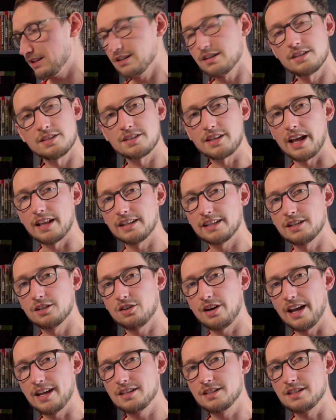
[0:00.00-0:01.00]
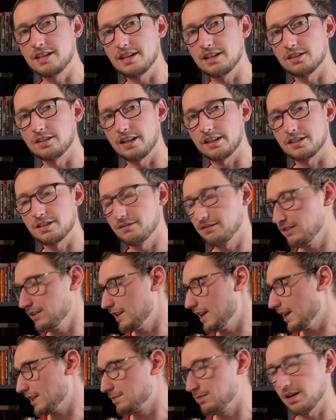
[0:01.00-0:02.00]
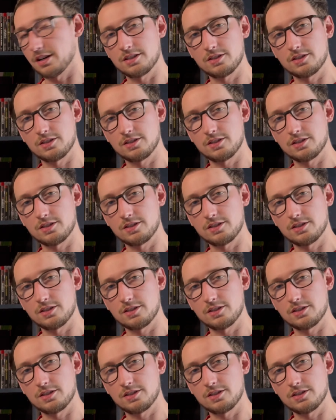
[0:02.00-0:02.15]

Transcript: Silent Hill HD Collection for the Xbox